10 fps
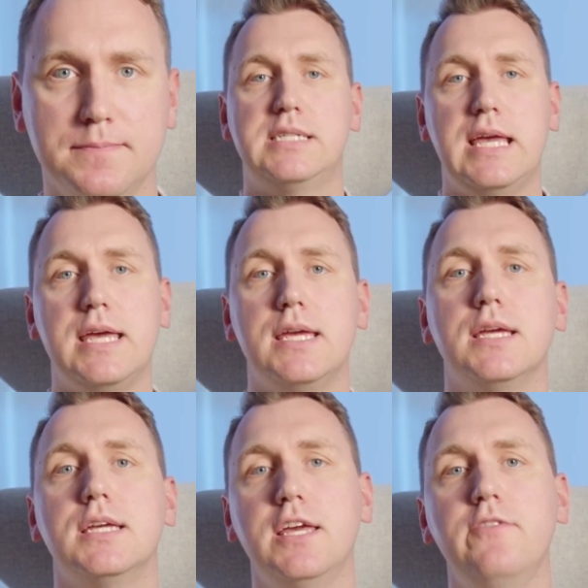Say,
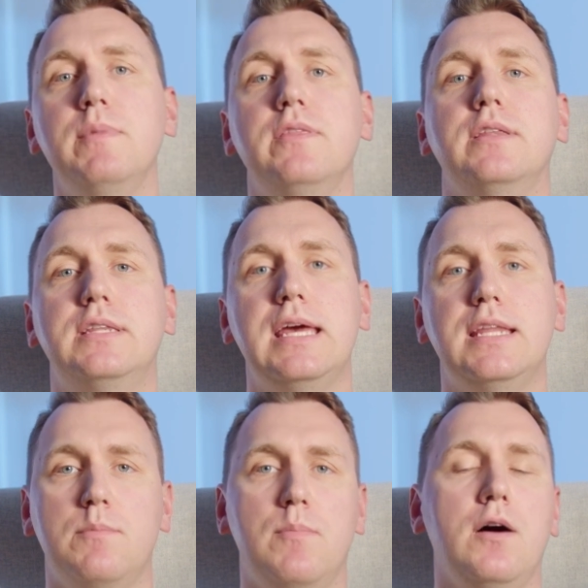give me the
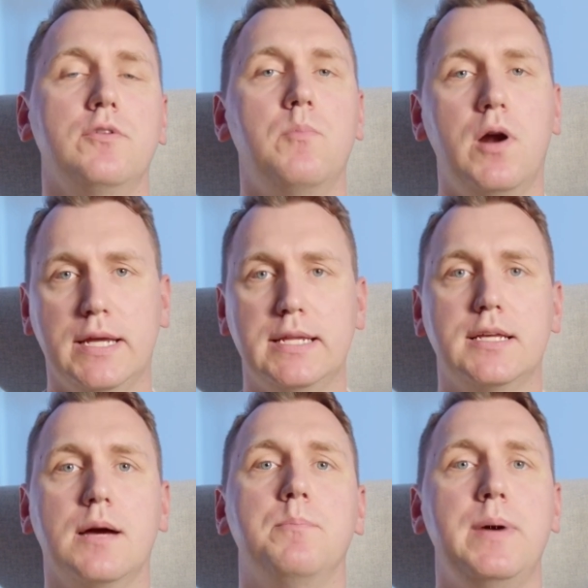data about
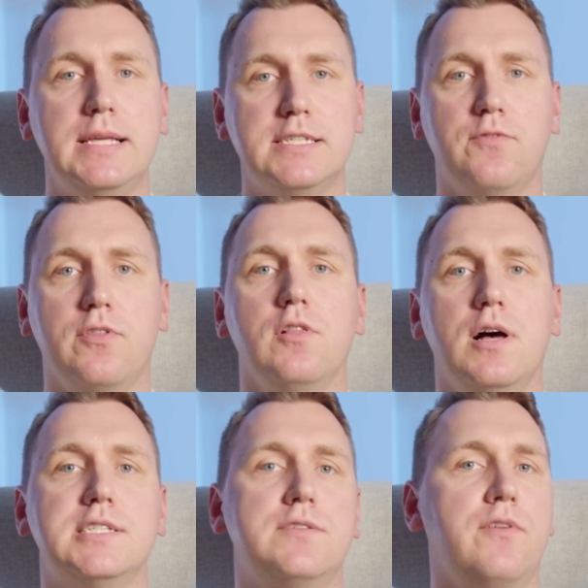marketing campaigns for the
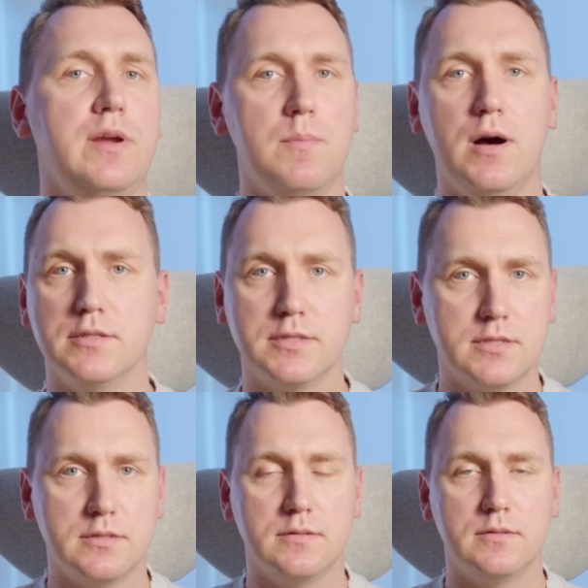last 3
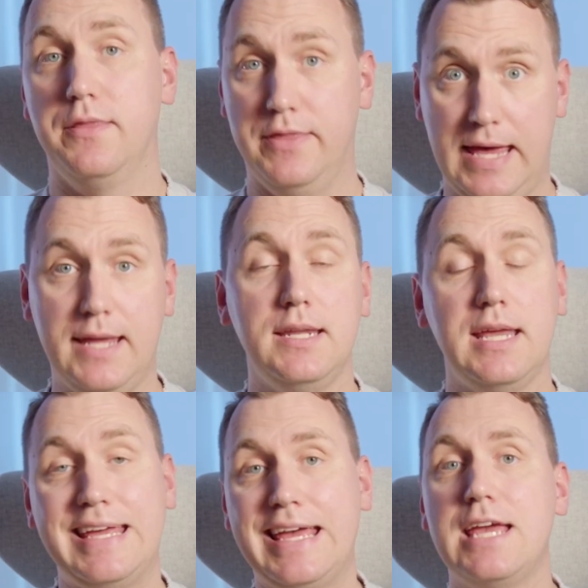months. And then
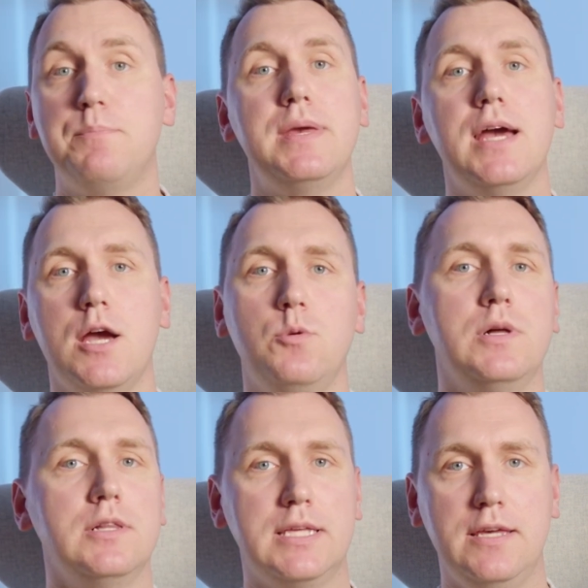API
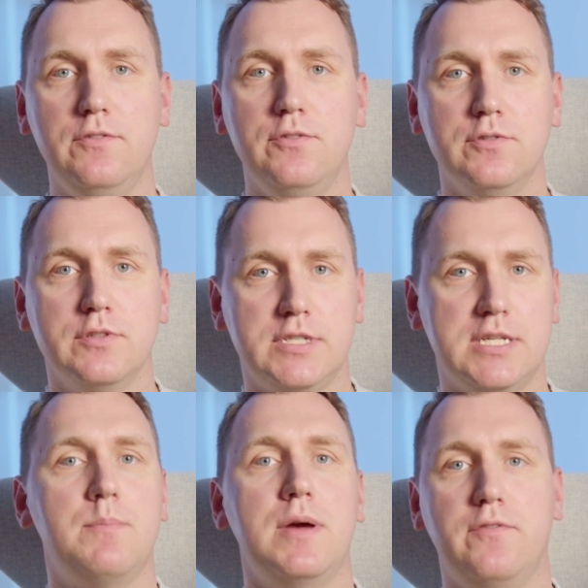will give you
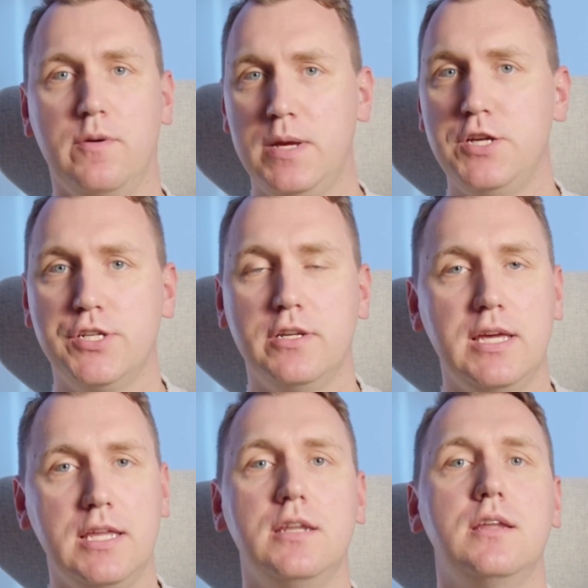some
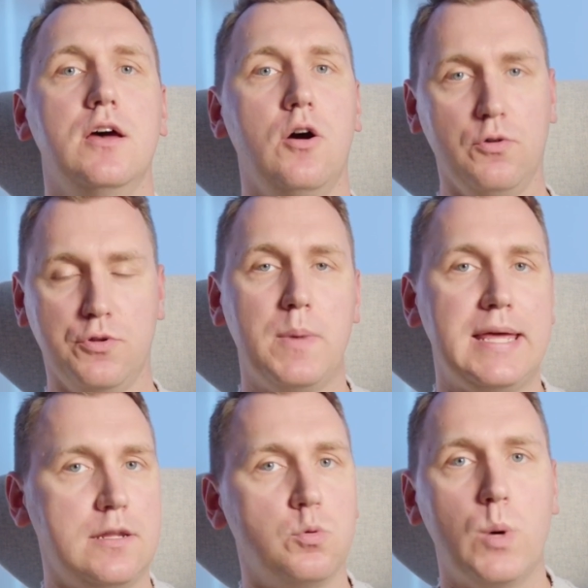information in
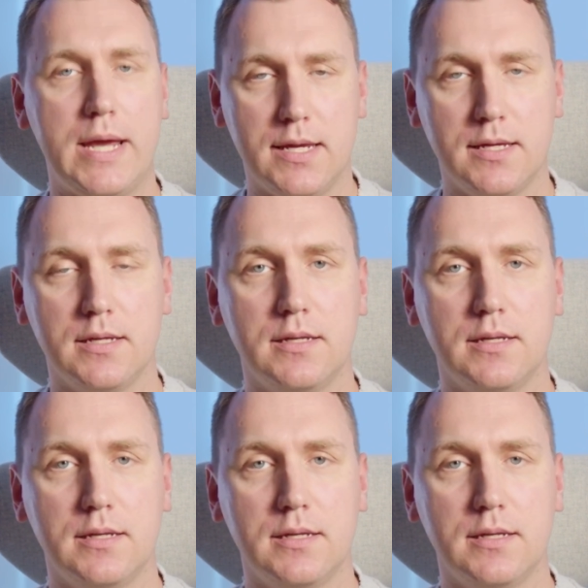automated way.